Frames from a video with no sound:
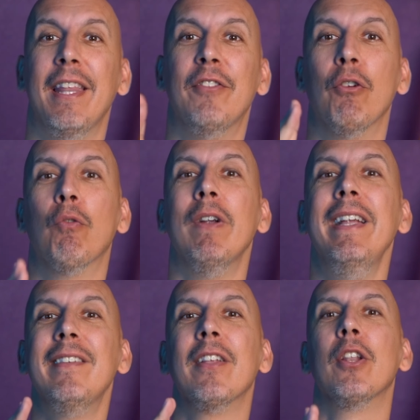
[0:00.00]
There's a
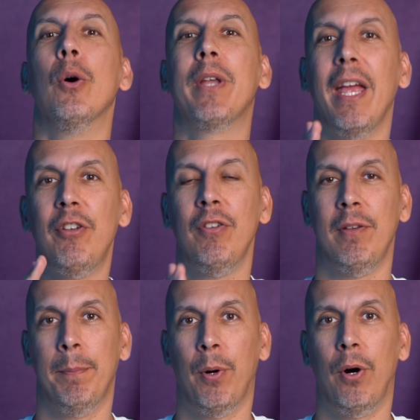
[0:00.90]
reason location's
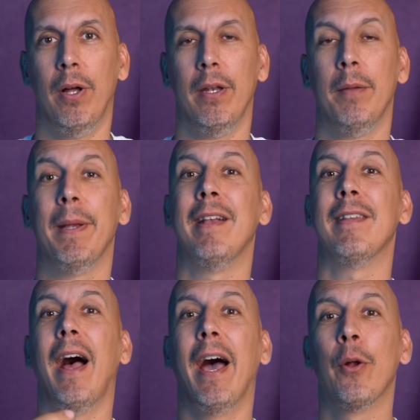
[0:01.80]
important because
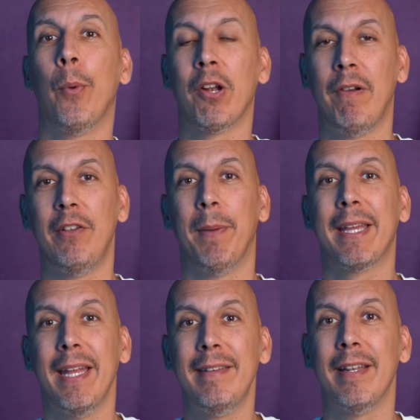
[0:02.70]
I don't want to raise my
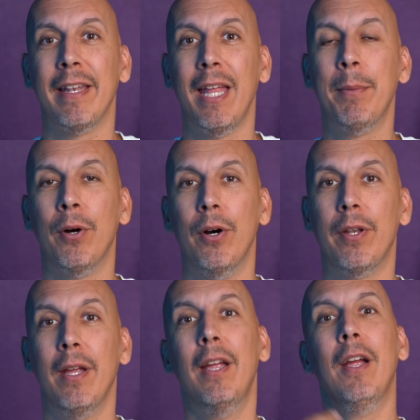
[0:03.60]
kids in a neighborhood
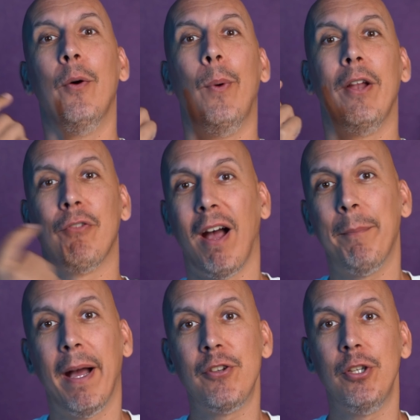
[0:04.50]
where
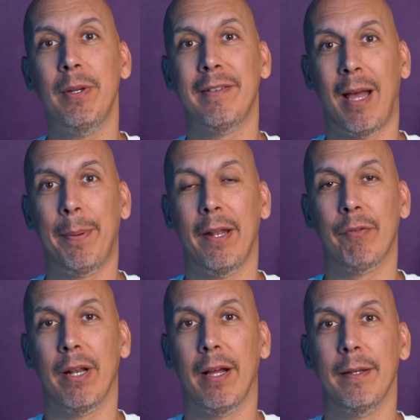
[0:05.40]
drive-by shootings happen
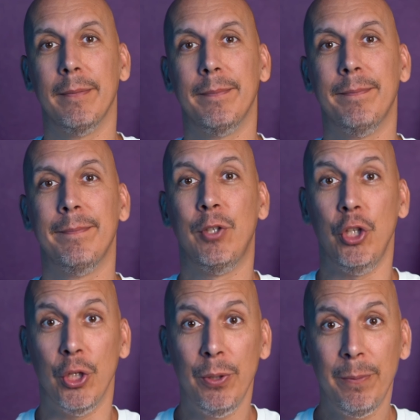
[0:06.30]
every night. Do
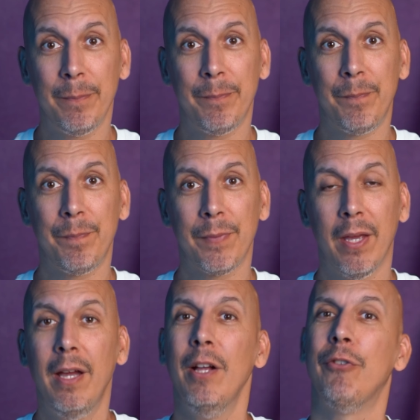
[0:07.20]
you?
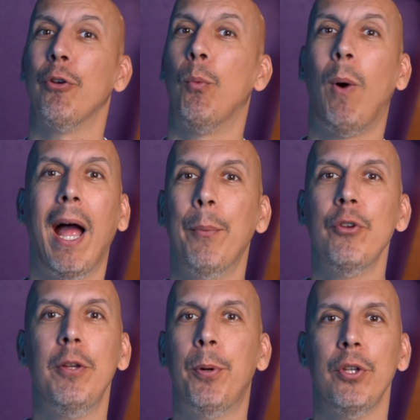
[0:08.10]
So why
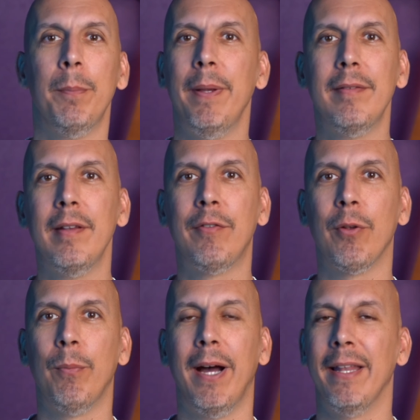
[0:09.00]
would you put your business
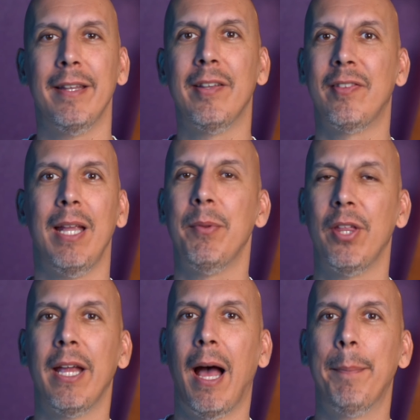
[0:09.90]
somewhere that the same
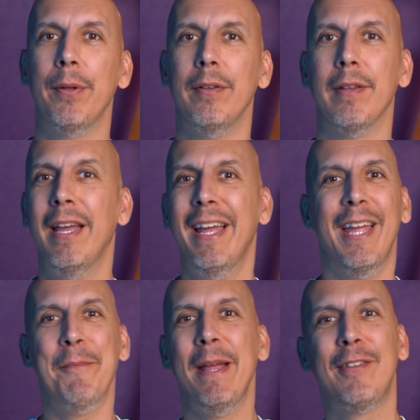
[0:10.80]
thing happens?
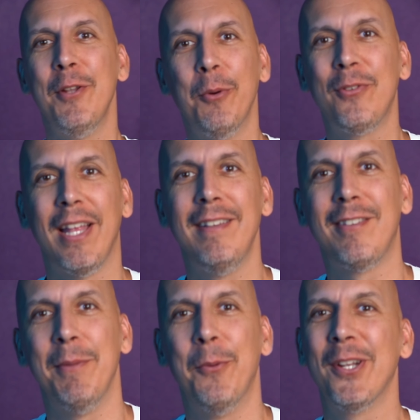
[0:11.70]
It makes no sense
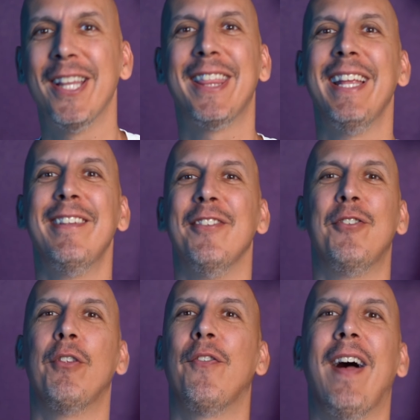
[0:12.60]
to me. One of the things that's
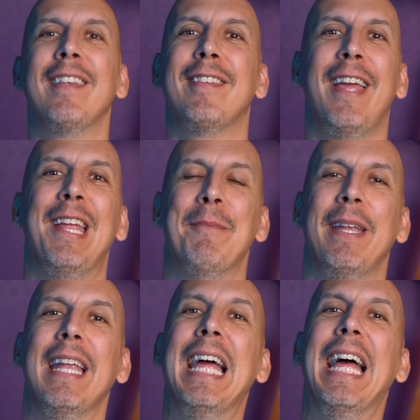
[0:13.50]
just fascinated
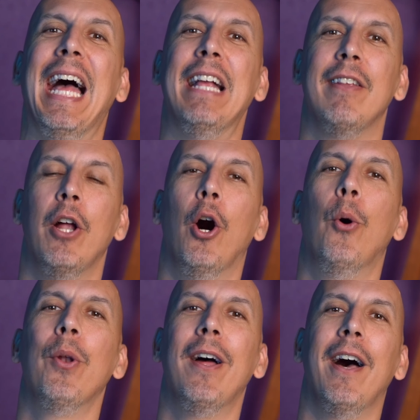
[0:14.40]
me as an
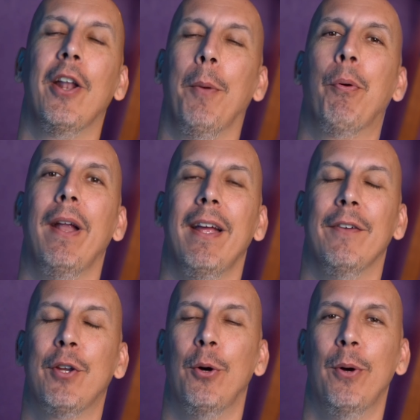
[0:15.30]
owner and operator
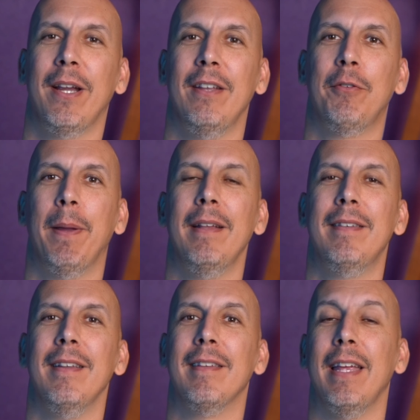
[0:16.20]
of co-working
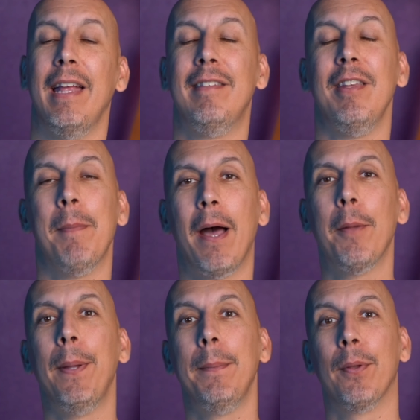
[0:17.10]
spaces is the amount
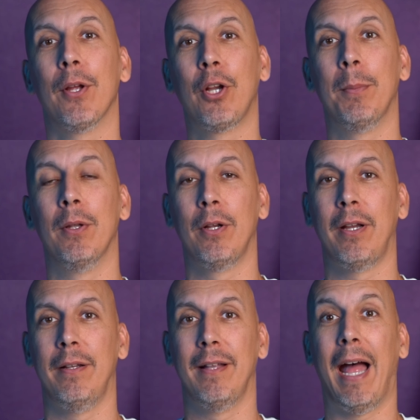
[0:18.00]
of people that come and look
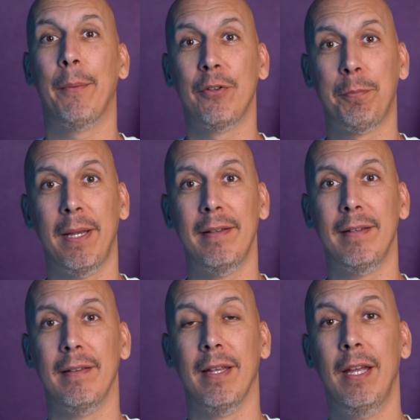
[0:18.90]
at our
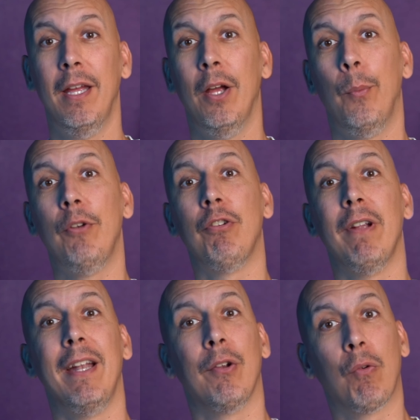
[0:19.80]
spaces, which are
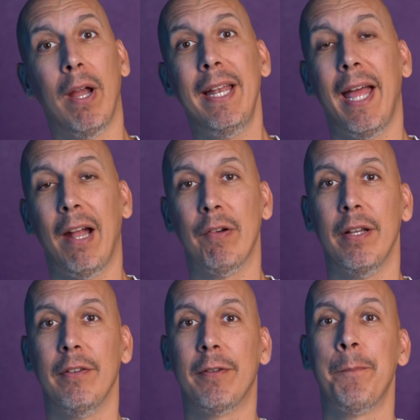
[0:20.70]
in great
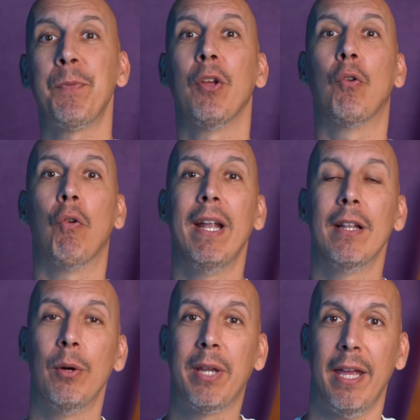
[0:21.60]
areas, great
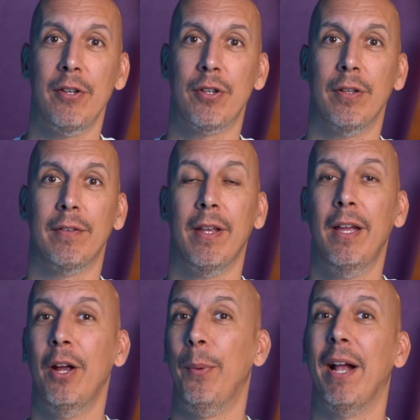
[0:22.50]
locations.
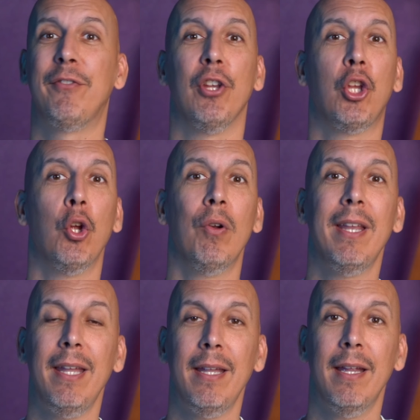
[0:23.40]
We have
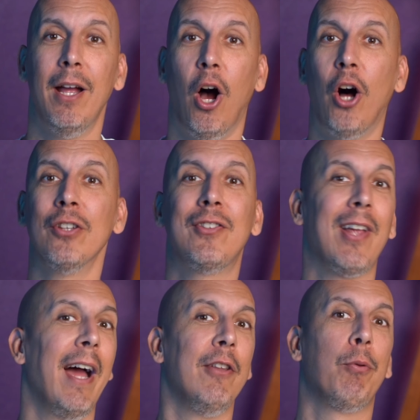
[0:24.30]
security on
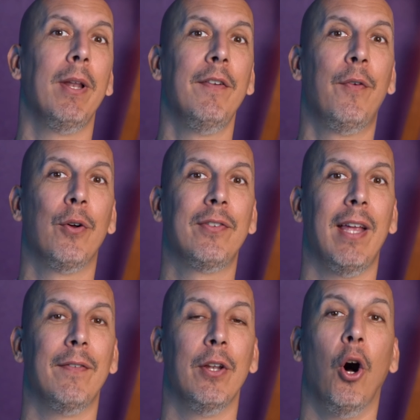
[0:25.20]
site 24
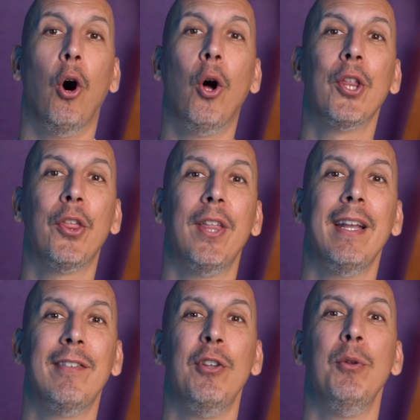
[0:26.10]
seven, all the
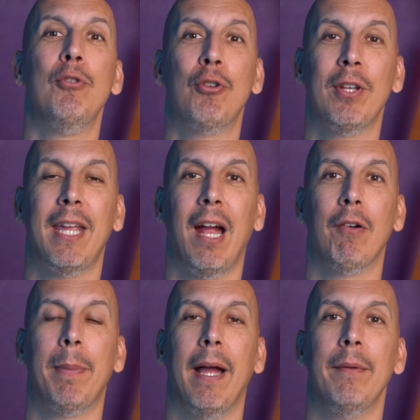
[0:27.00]
things that you should care
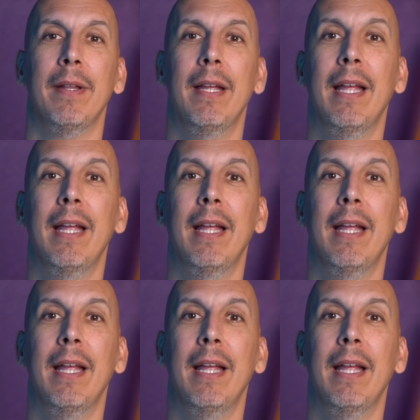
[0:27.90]
about.